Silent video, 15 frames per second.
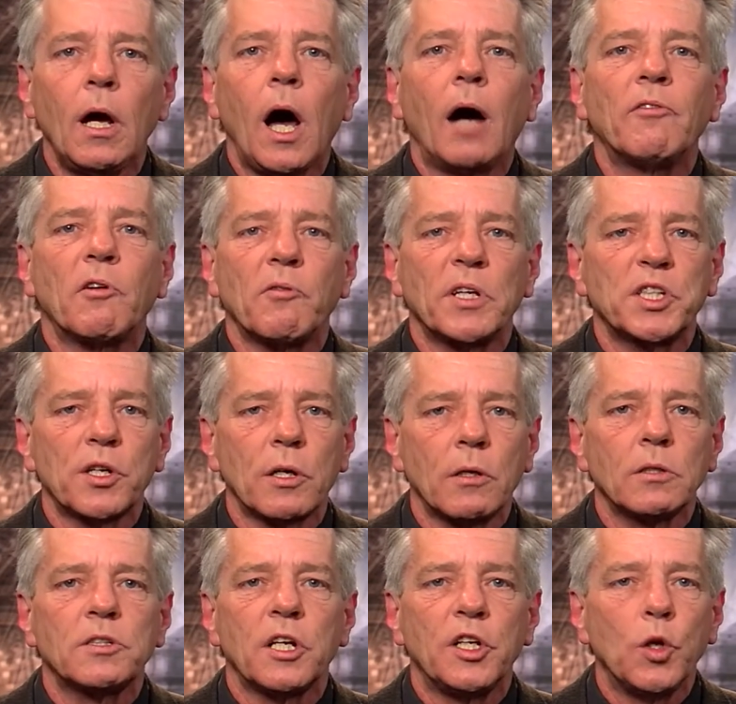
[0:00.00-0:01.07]
of a
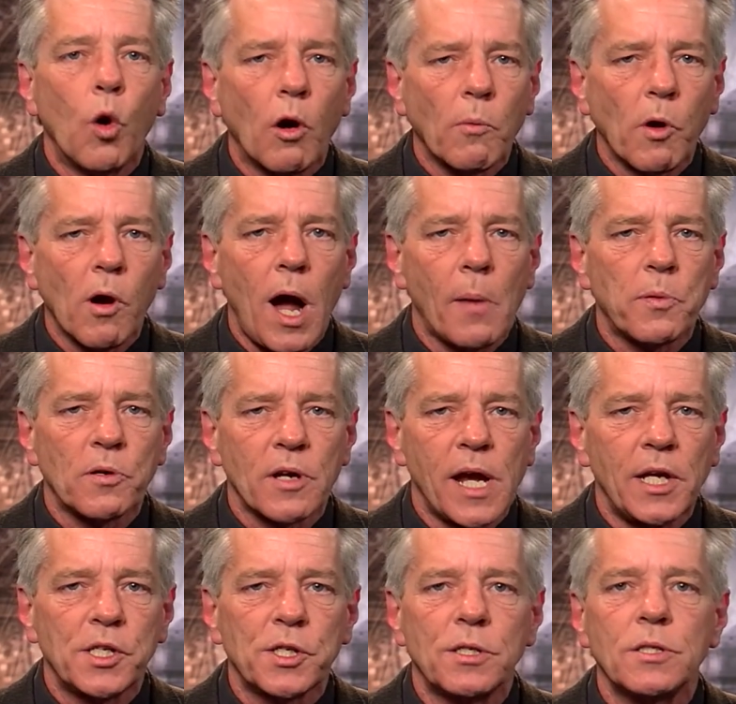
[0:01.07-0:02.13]
return to normal
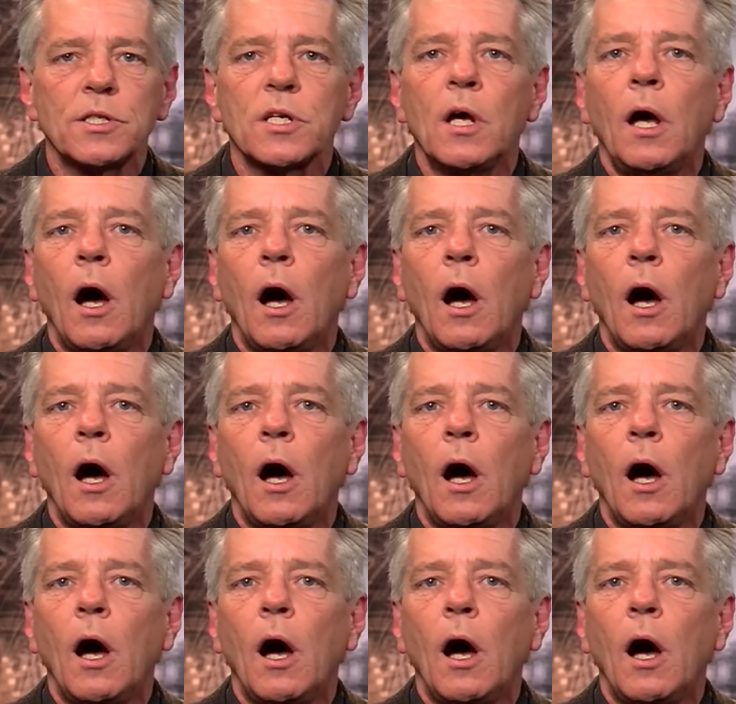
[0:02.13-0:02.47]
operations